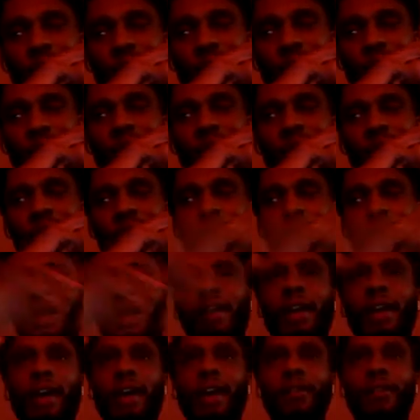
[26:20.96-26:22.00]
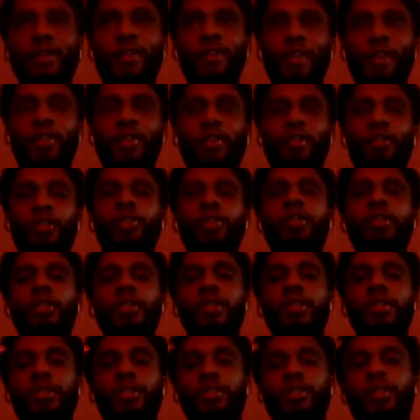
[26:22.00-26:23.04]
the beat, but they have a certain
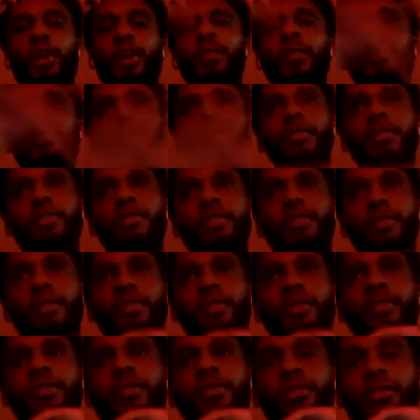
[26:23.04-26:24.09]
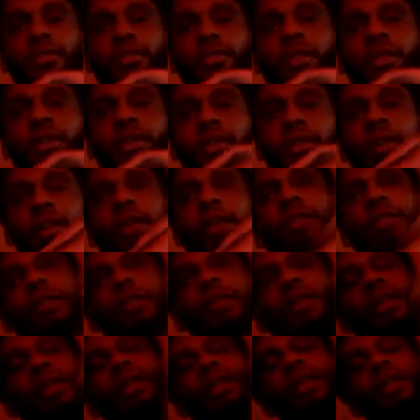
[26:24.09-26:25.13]
grittiness and griminess to they sound
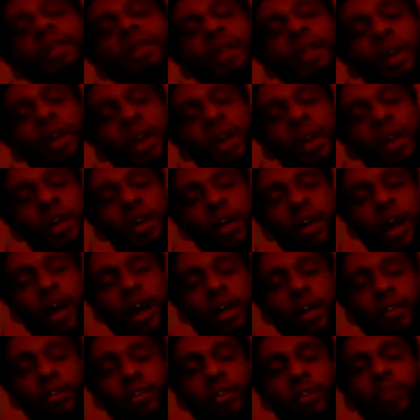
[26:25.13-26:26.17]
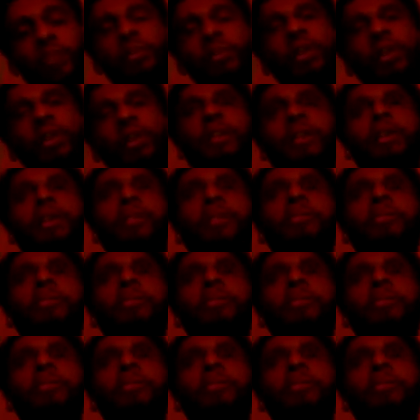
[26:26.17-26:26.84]
that I like. I don't think we got that